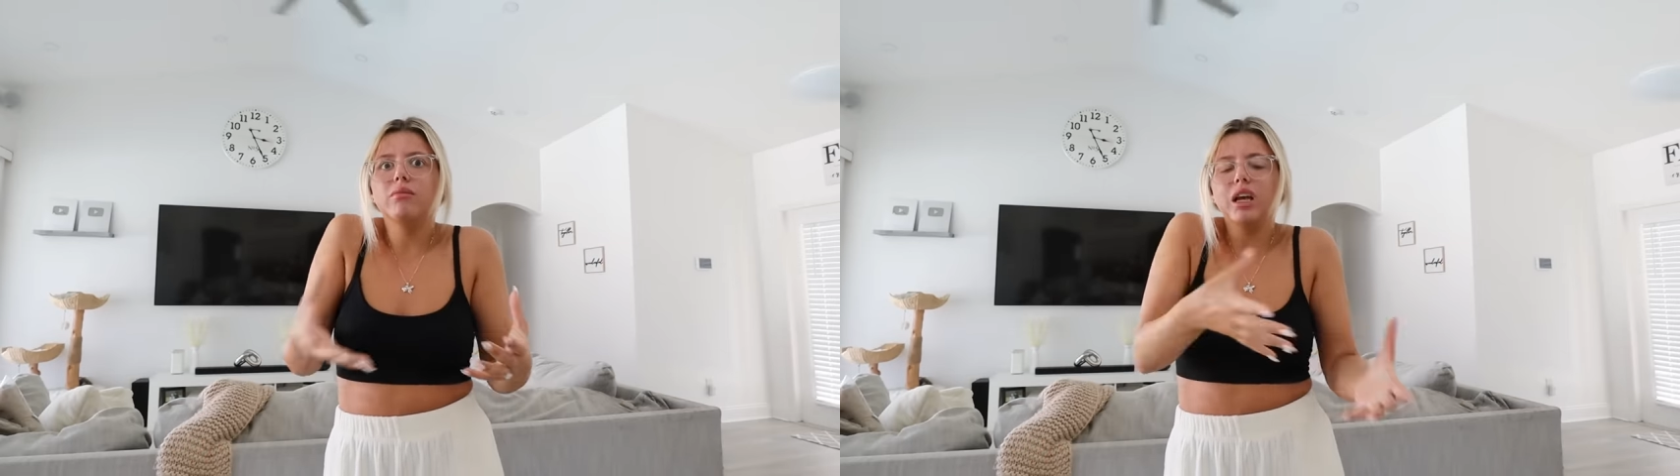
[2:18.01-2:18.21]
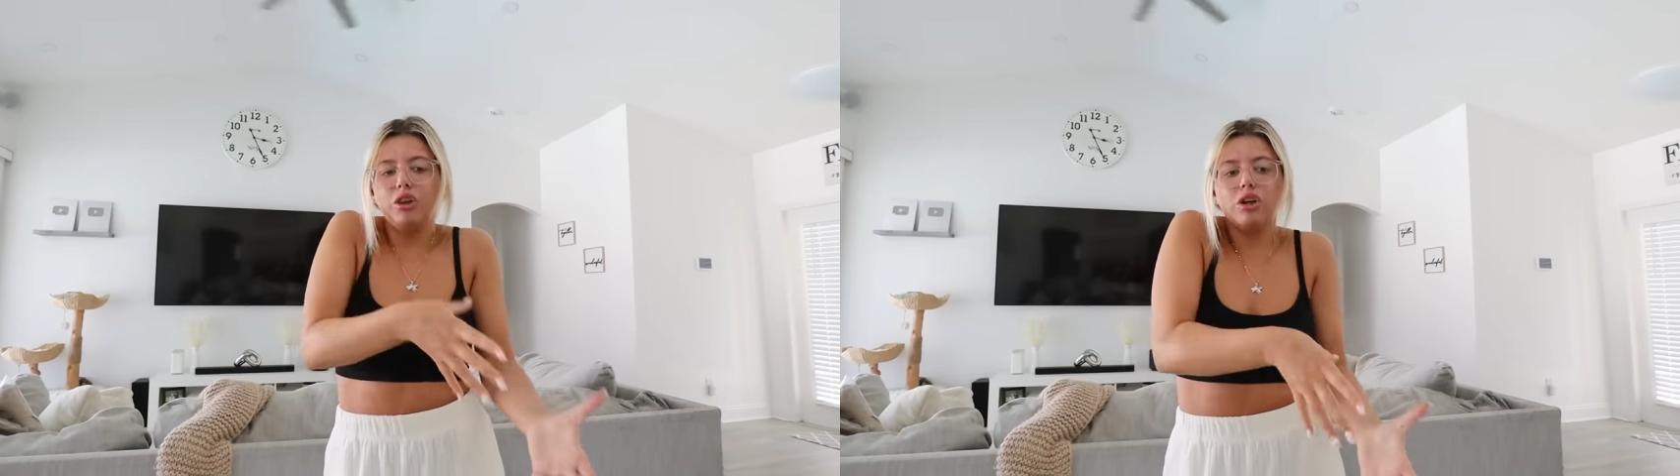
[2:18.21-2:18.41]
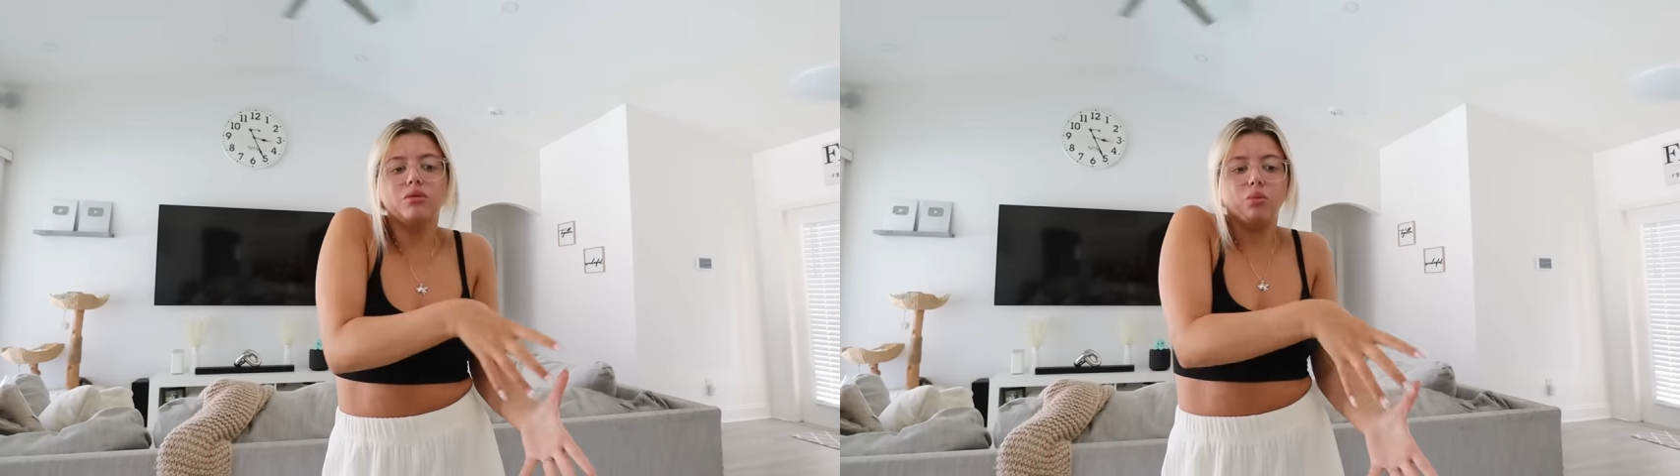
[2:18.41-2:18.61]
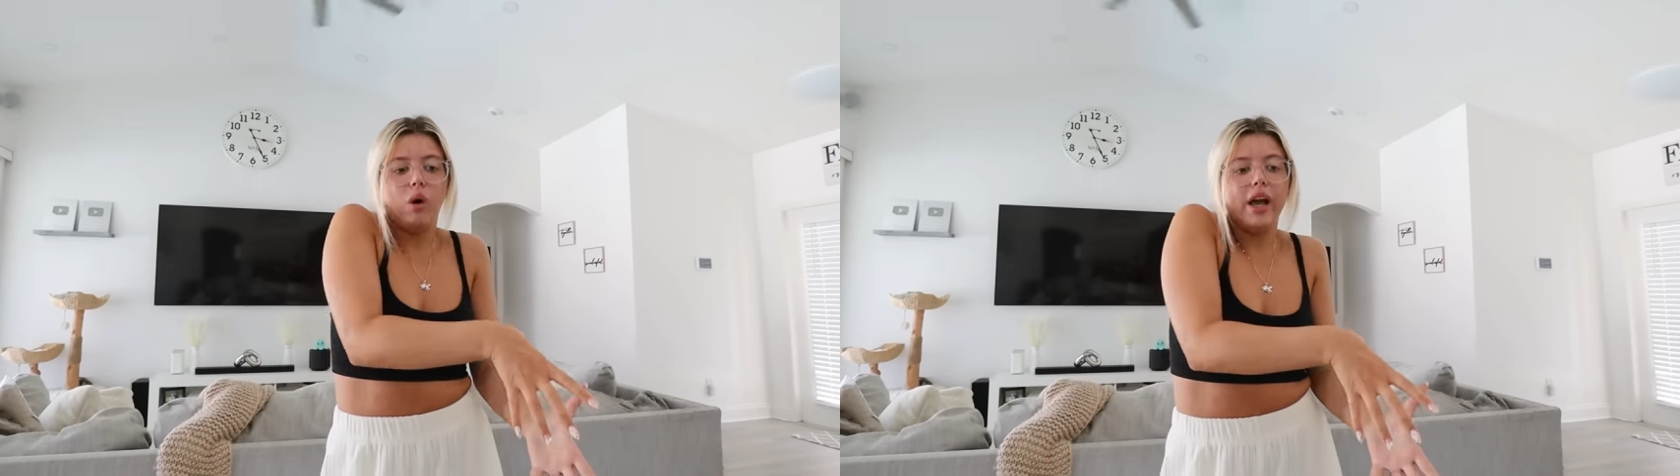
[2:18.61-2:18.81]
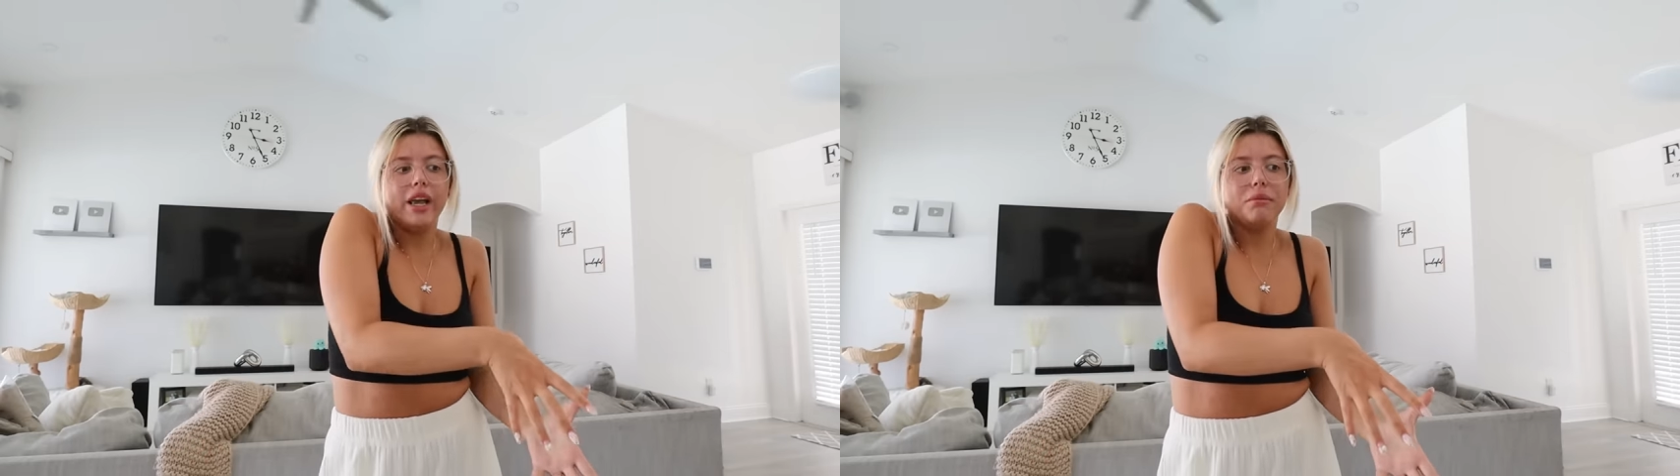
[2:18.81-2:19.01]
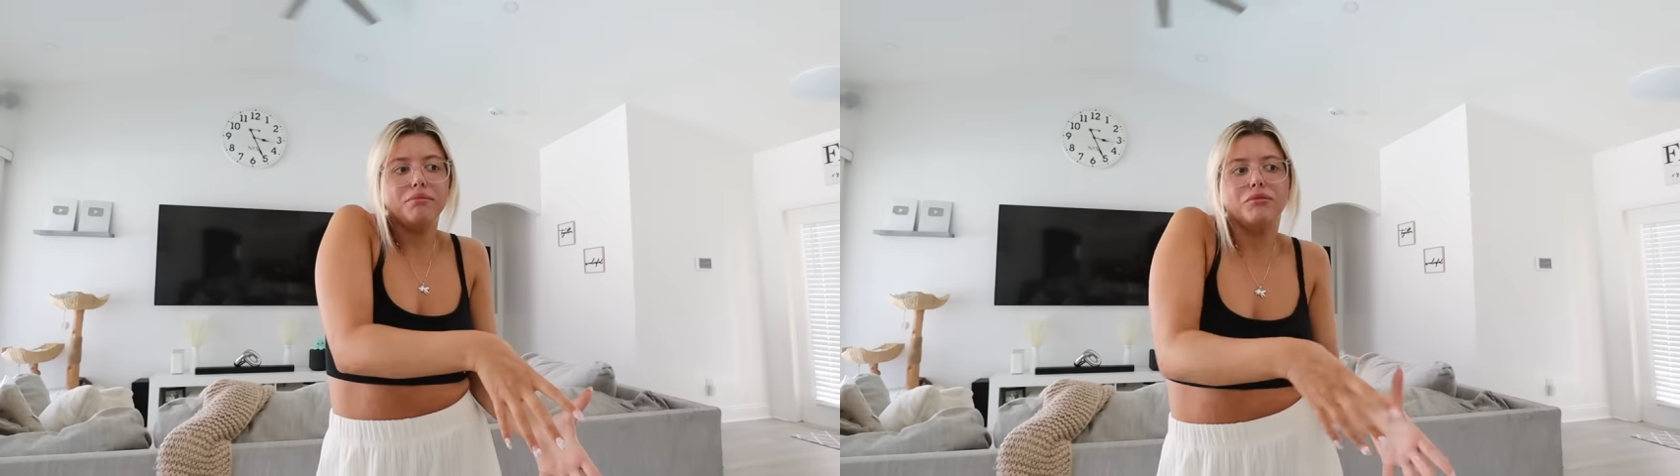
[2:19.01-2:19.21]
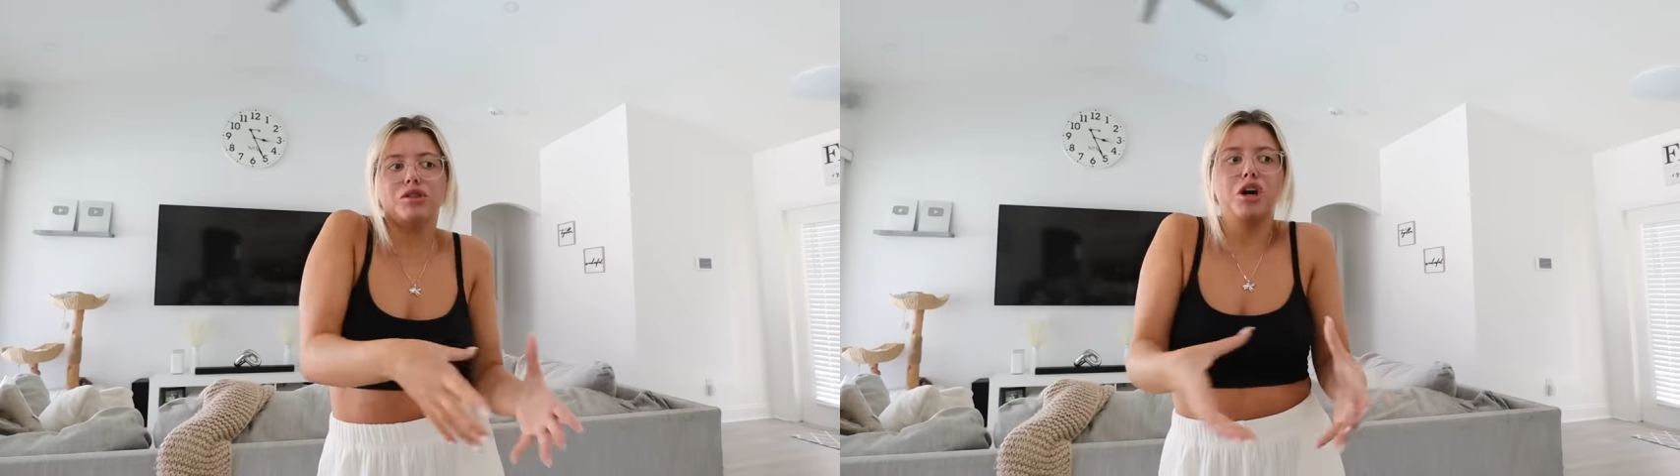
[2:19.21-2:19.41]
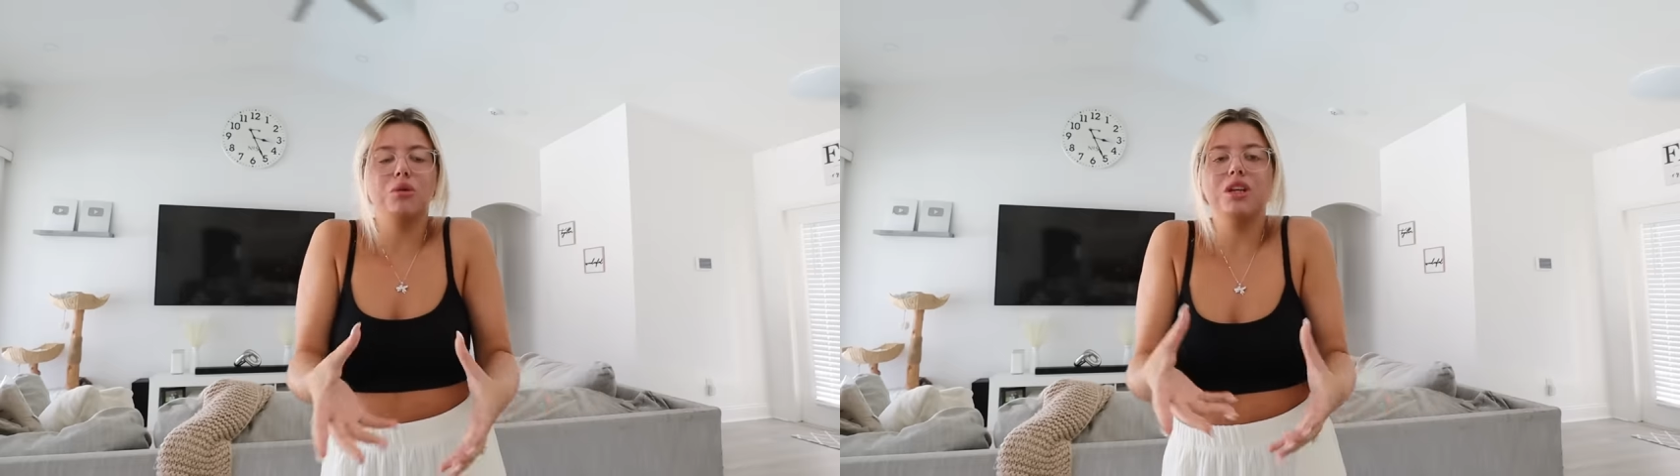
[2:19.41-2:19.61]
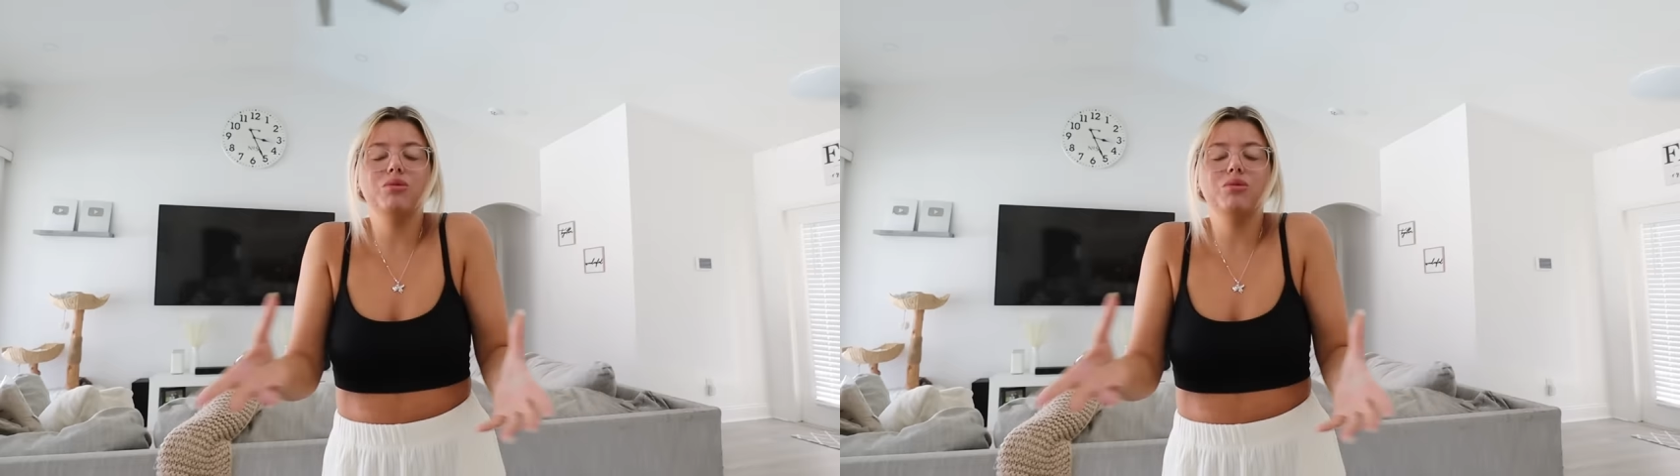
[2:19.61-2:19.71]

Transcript: it looks white, so